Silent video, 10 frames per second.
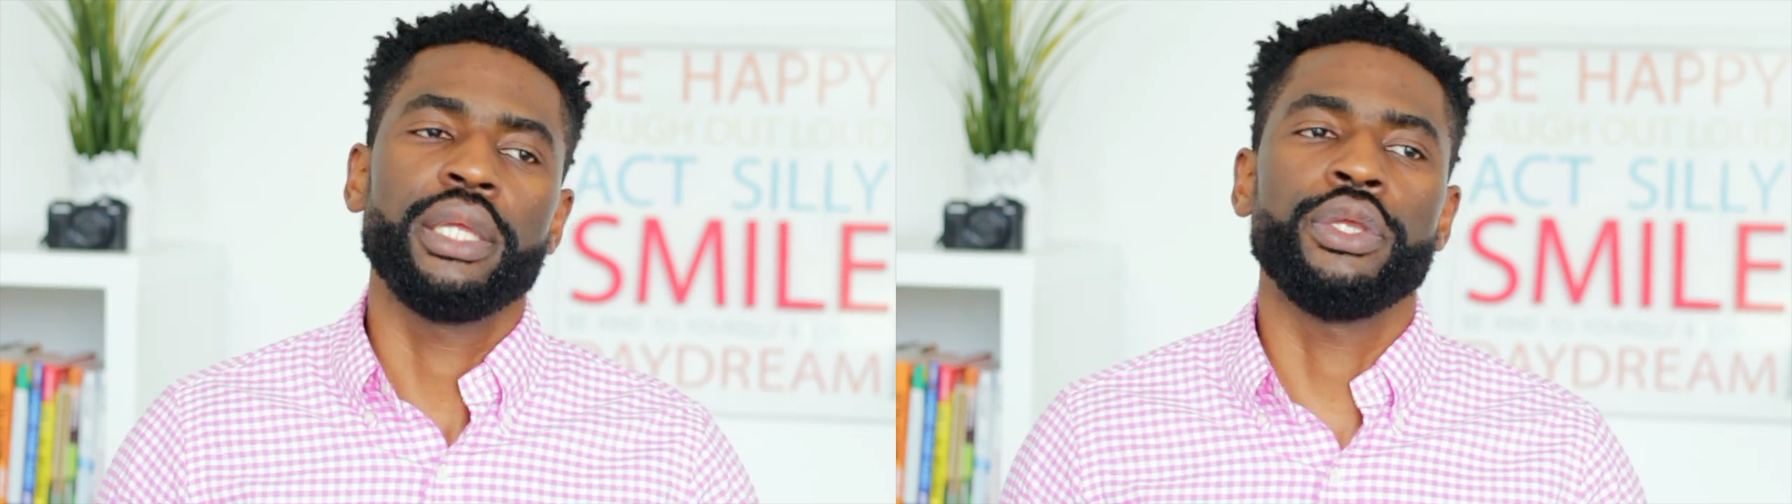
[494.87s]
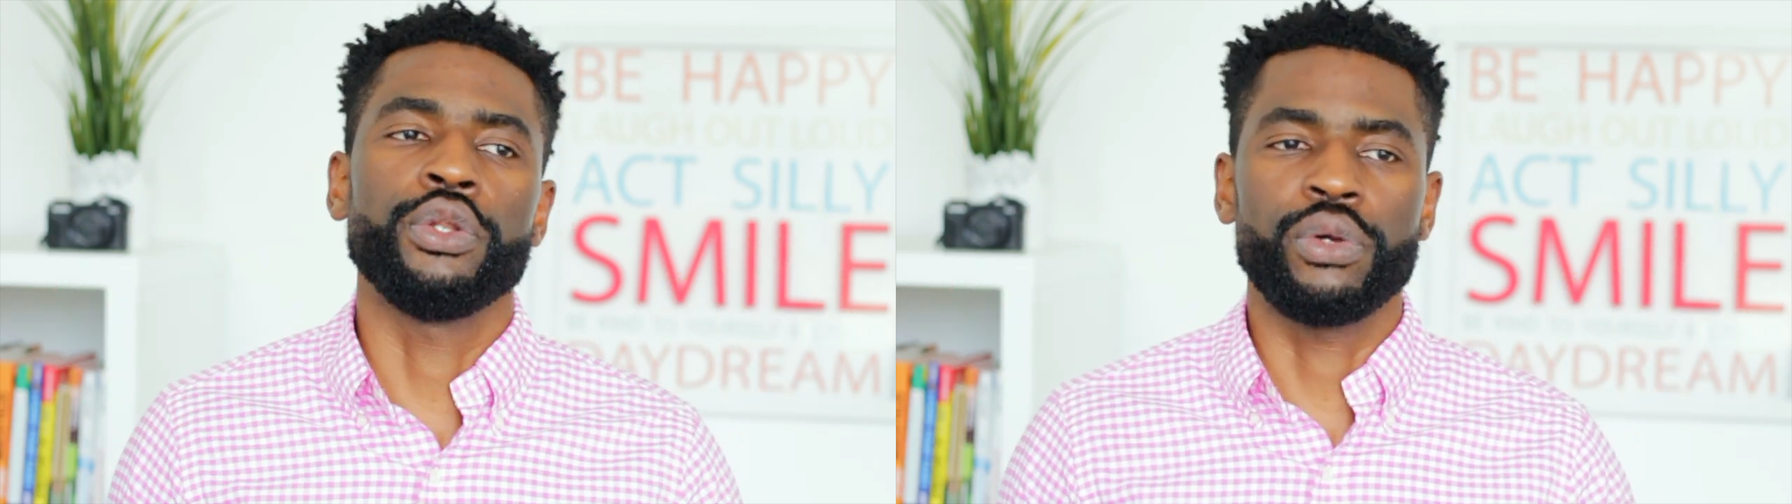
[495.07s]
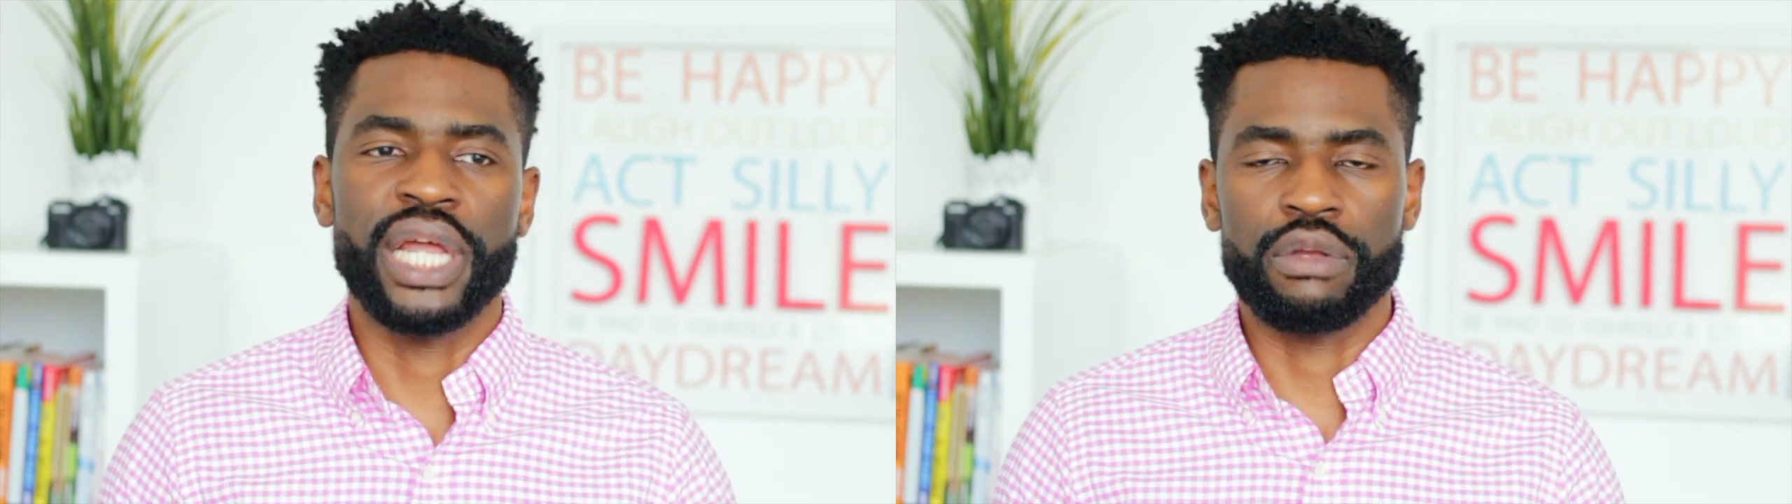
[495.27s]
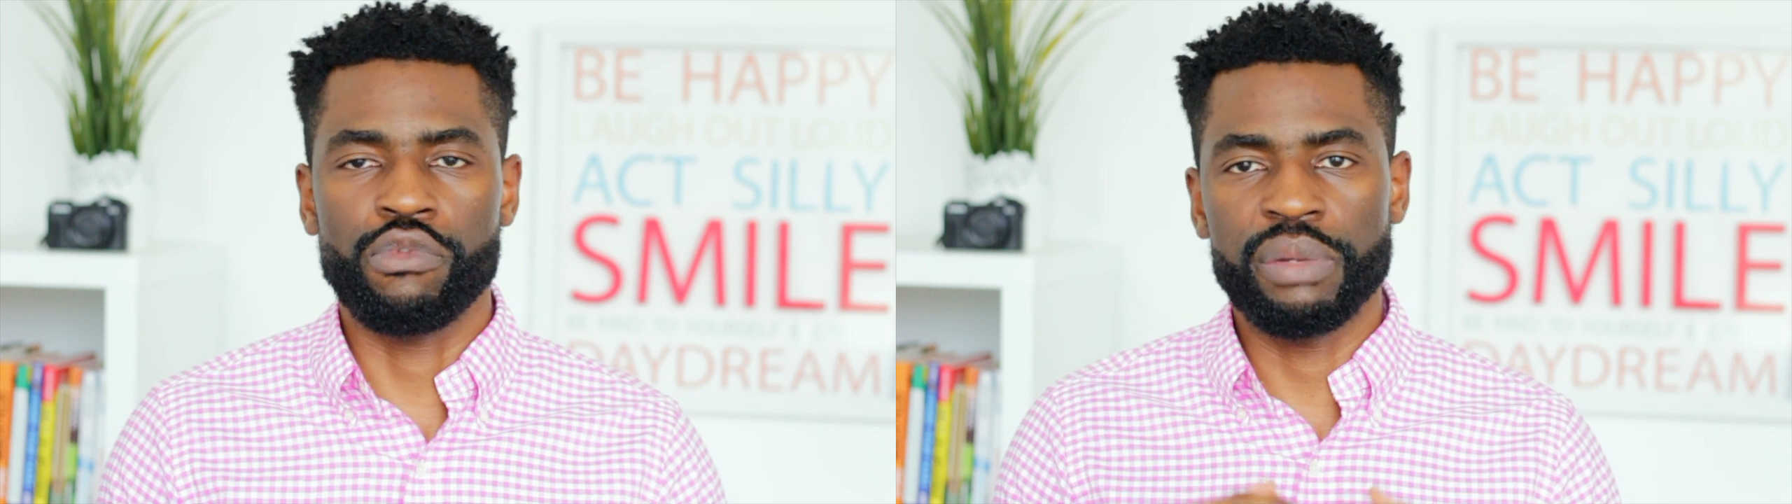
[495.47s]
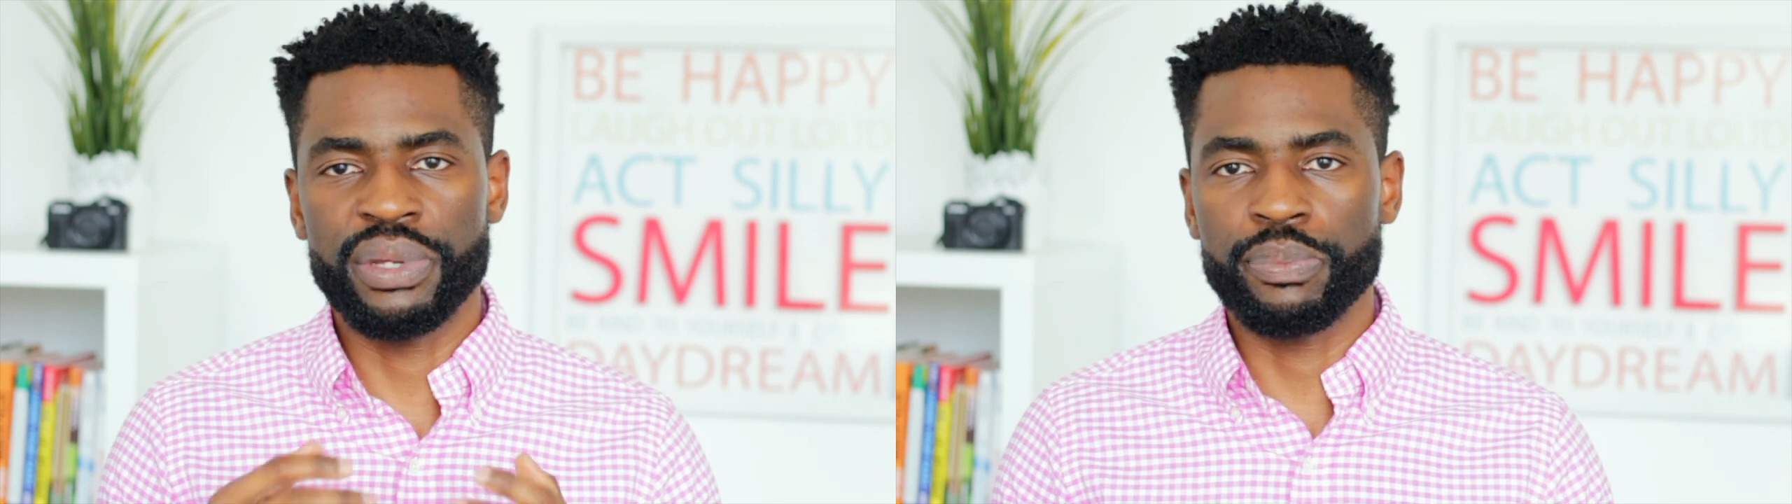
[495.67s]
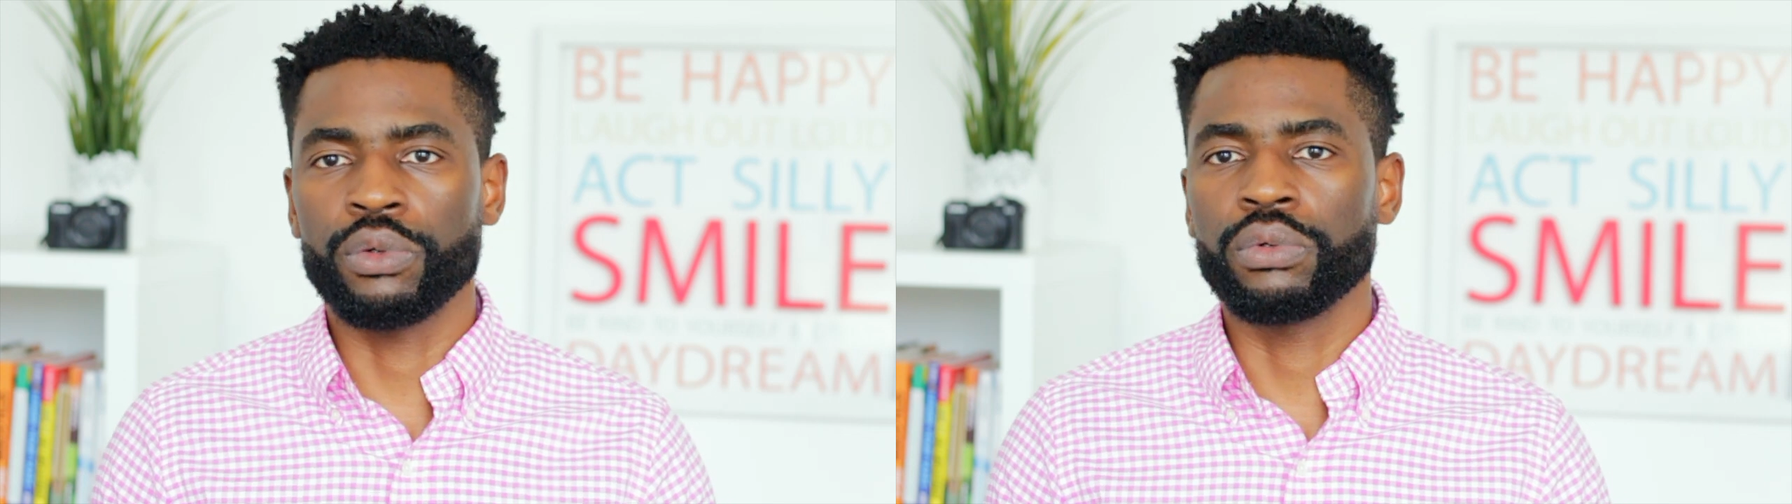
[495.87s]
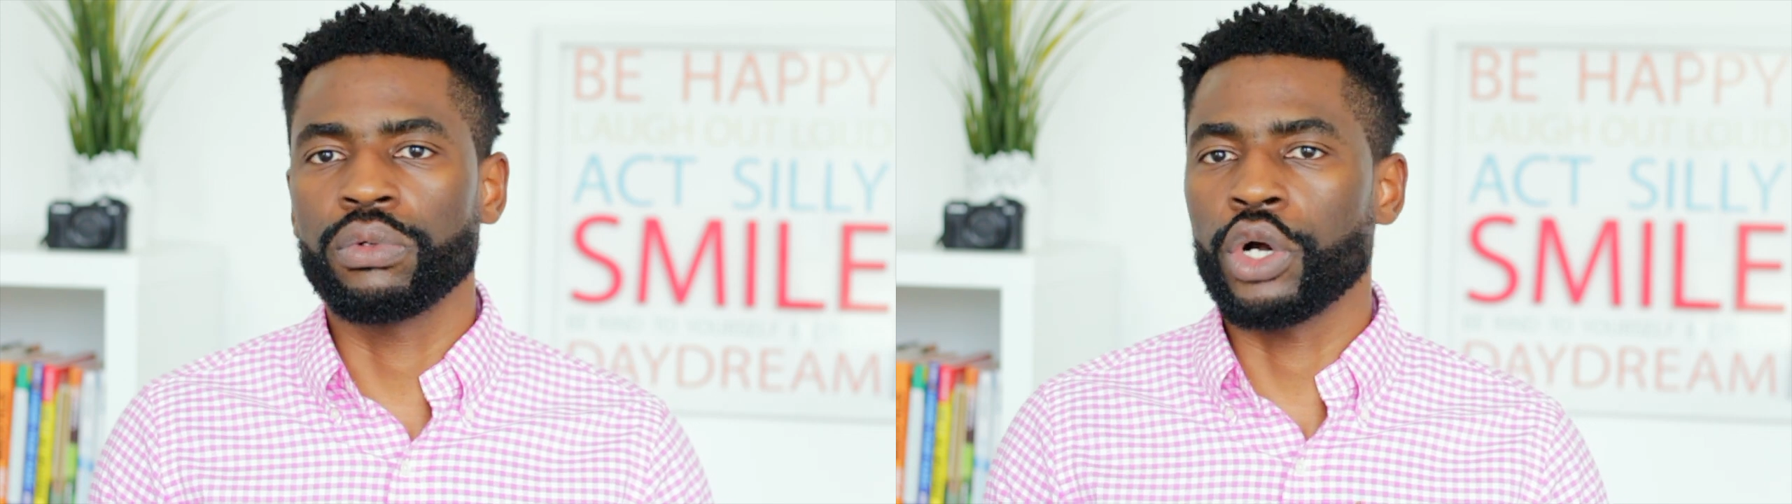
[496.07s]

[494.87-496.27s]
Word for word: You know, like when people